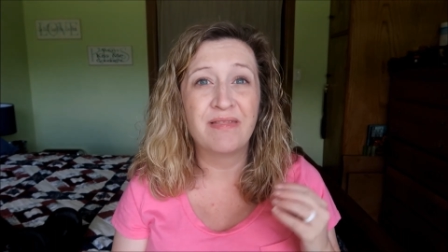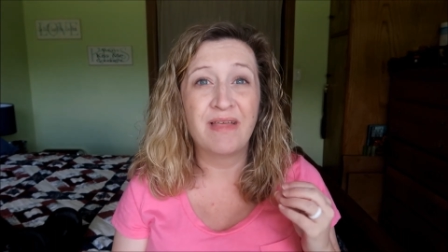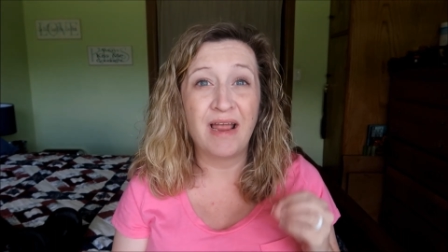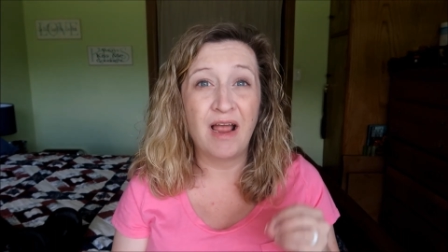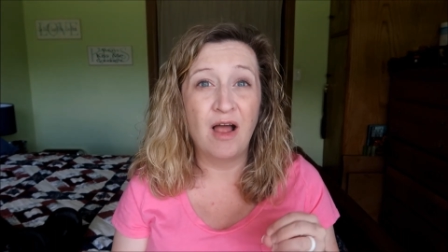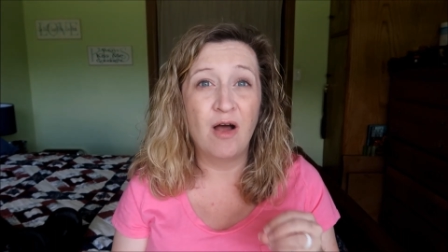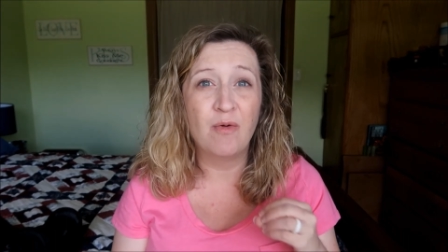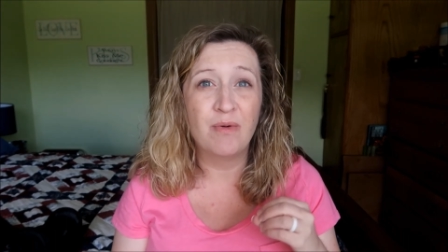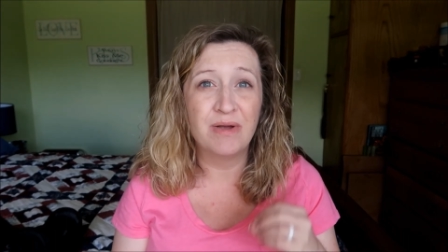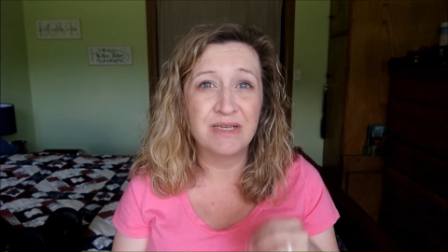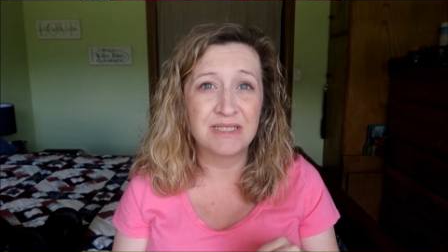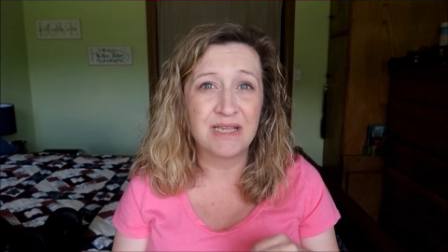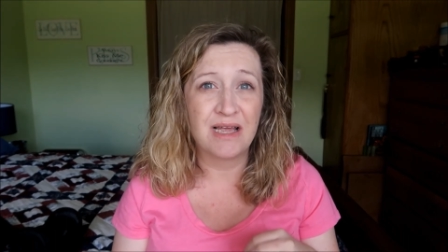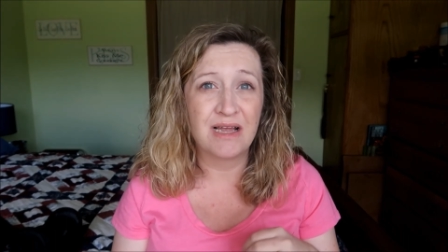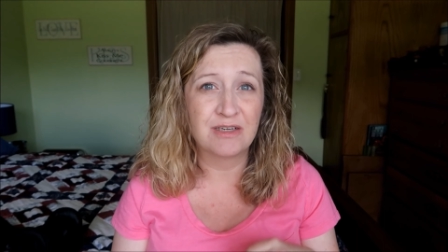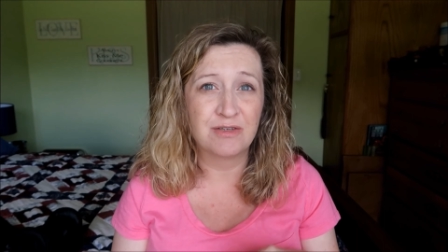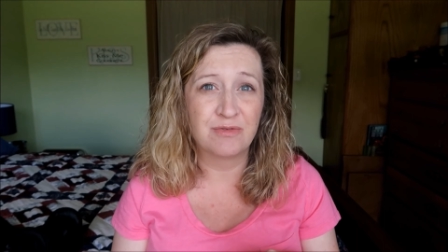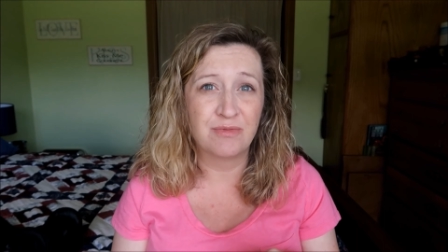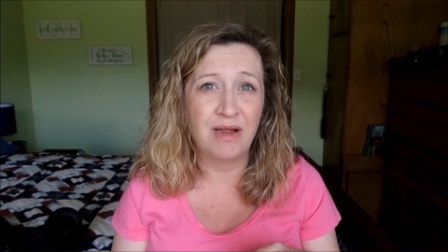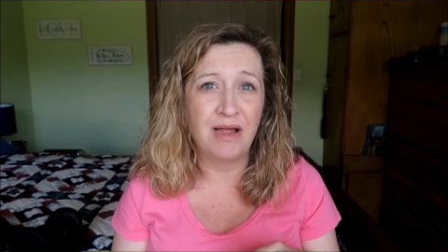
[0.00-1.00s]
They always
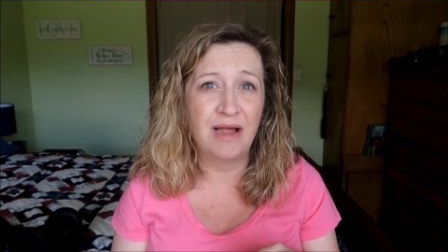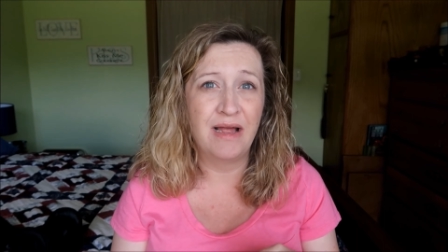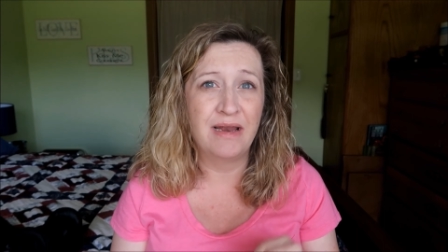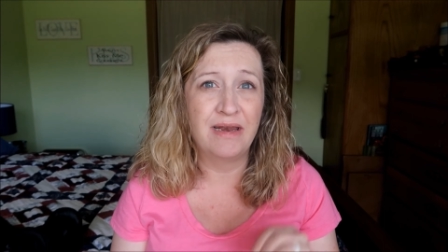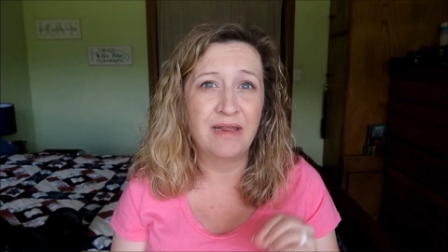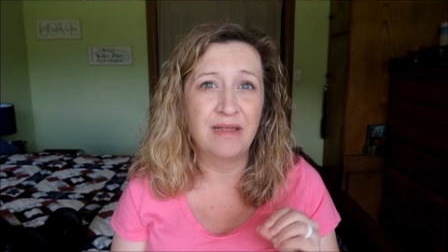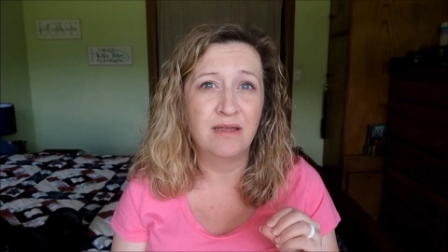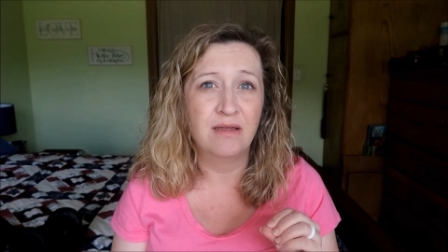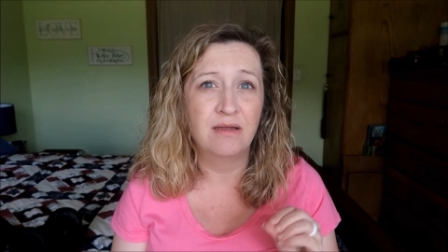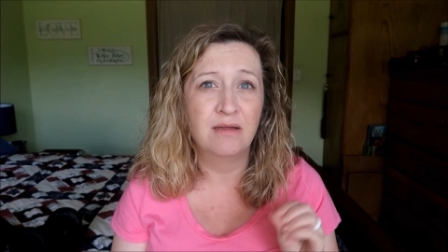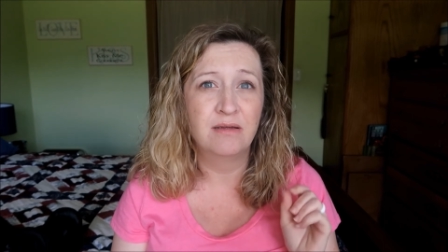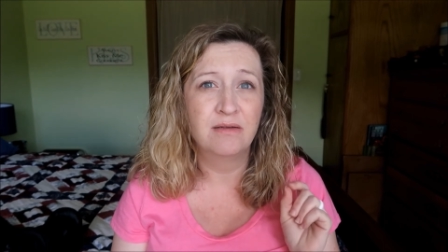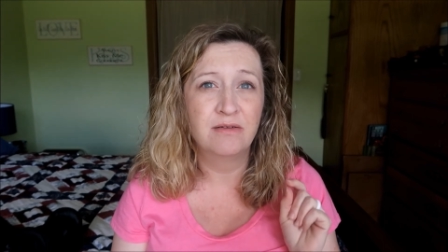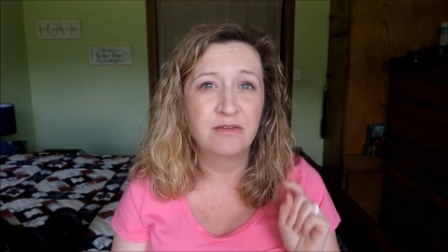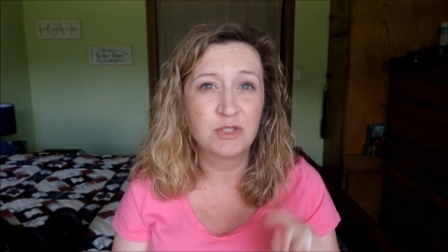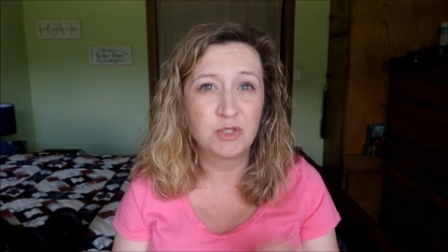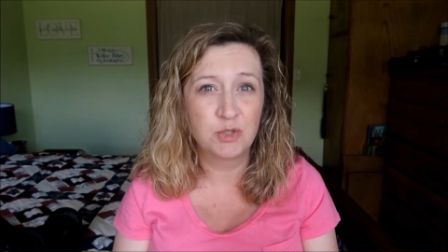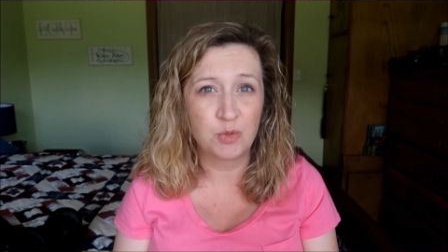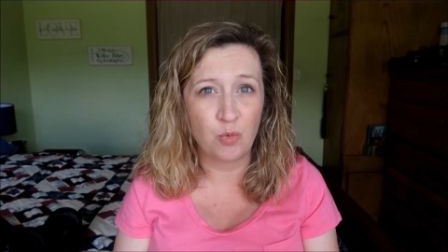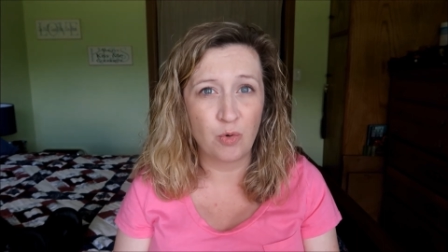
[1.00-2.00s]
like to ride
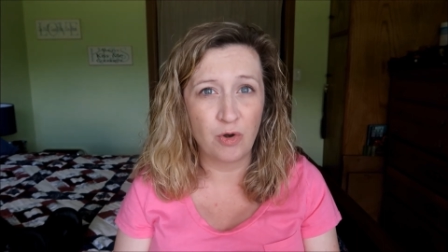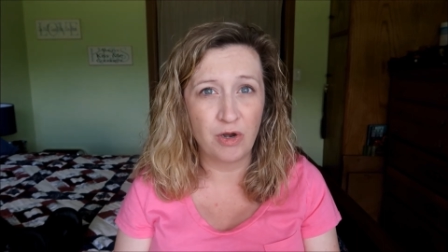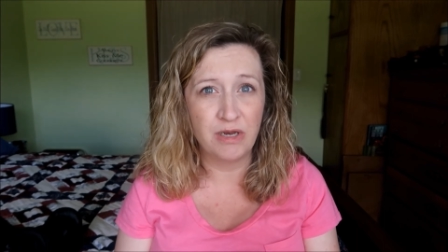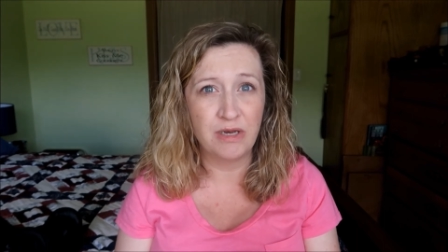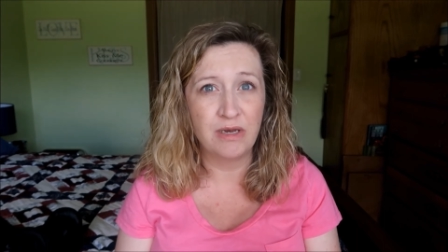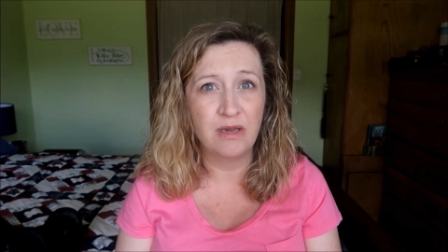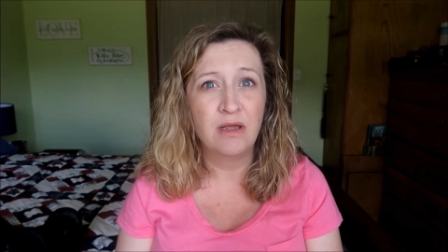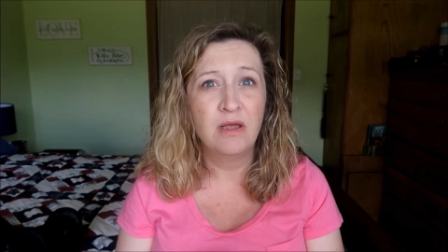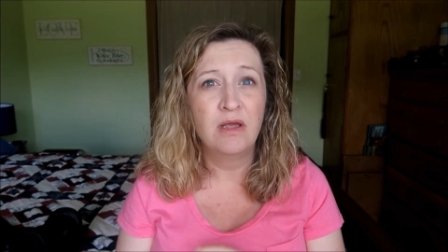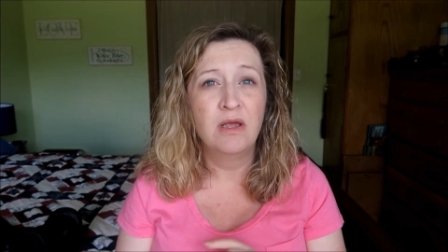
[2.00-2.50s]
Soarin'.